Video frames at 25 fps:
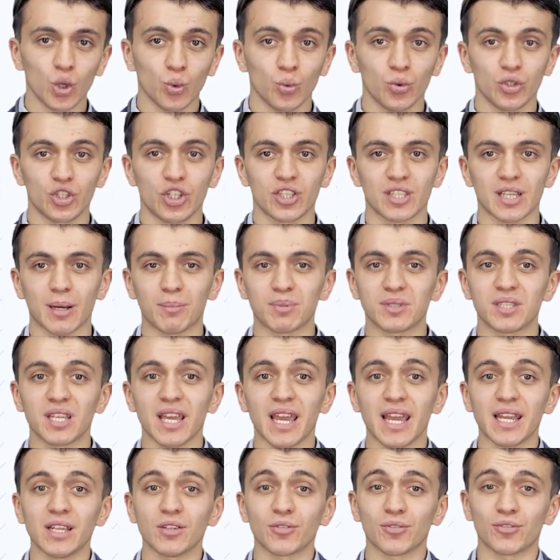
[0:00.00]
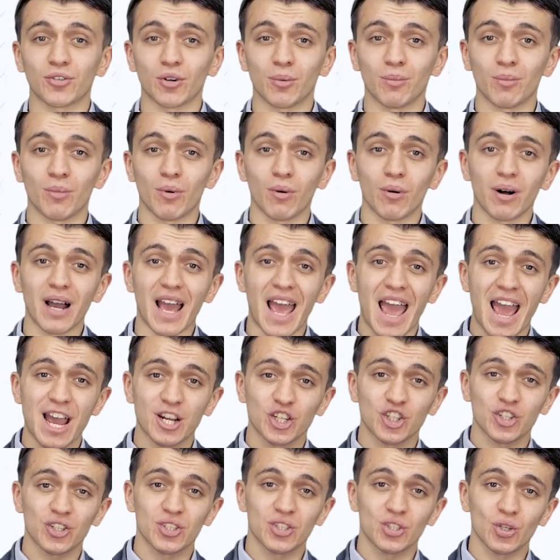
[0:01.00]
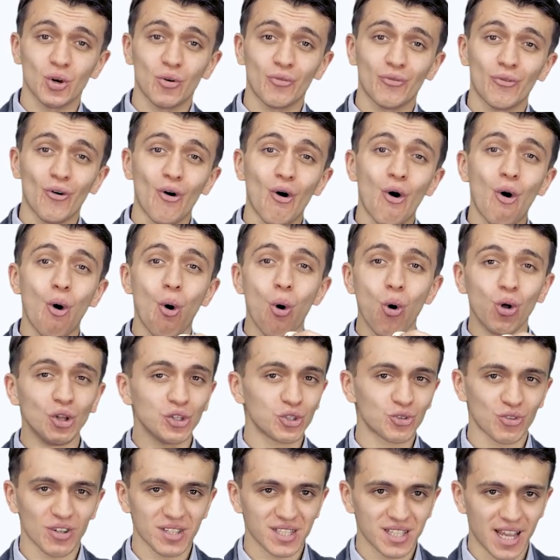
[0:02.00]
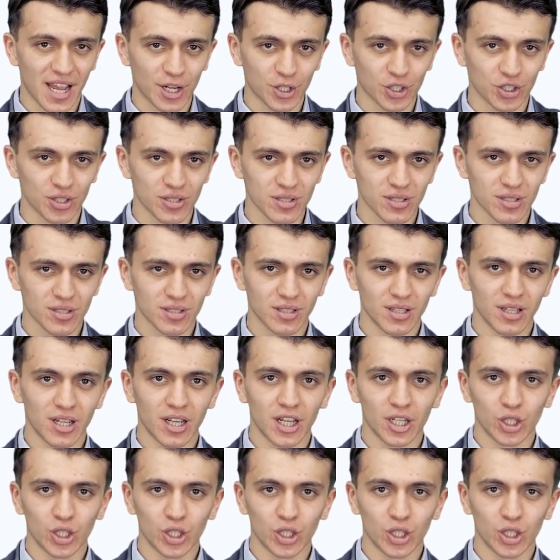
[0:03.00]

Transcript: which is obtained from hashes of all transactions,